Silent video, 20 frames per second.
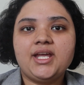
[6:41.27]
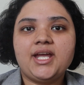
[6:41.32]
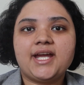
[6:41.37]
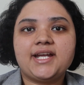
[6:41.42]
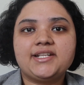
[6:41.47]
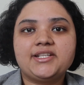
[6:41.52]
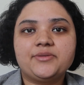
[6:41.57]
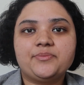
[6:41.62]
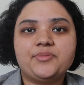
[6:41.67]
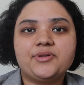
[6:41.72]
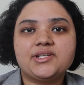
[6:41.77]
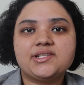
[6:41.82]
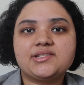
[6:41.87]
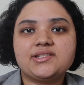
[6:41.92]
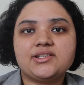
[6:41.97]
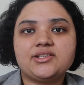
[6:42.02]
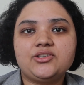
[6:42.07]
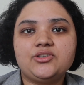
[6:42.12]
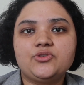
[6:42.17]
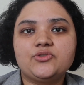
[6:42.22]
and the
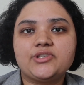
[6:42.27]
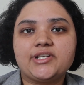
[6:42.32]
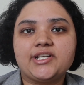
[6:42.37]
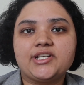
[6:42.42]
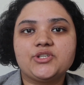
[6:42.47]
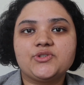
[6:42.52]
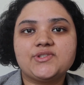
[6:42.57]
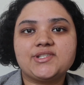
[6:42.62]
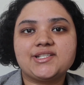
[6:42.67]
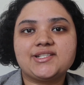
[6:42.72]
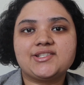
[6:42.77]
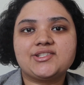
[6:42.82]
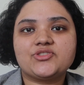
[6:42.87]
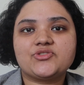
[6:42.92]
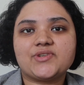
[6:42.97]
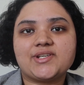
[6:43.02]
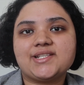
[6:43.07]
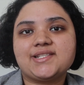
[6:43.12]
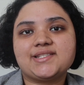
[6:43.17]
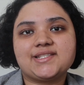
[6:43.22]
person who reduces
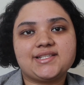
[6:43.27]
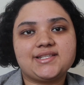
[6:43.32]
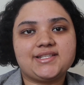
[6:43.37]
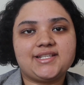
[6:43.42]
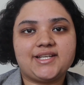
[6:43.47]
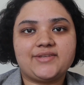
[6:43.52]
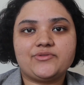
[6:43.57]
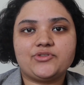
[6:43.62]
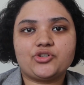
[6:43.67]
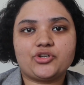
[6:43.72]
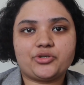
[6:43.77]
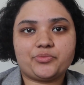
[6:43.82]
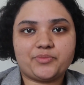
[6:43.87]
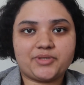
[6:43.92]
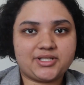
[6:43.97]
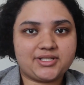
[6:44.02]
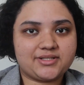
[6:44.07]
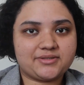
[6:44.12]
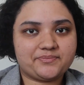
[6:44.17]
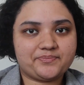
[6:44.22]
stress in the
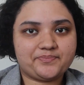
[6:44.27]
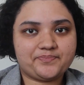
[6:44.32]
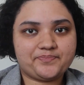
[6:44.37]
environment.